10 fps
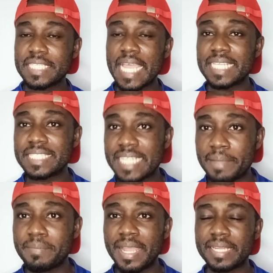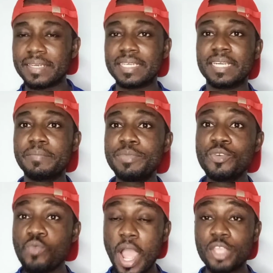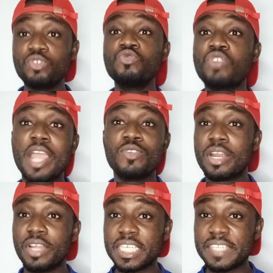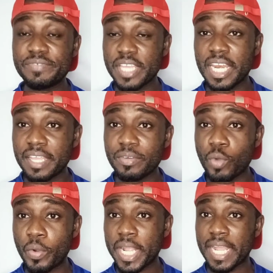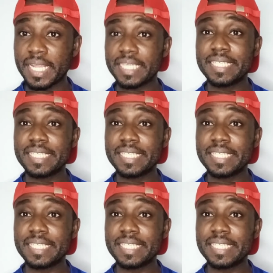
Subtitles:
charge number, and meanwhile you are not a DVLA worker.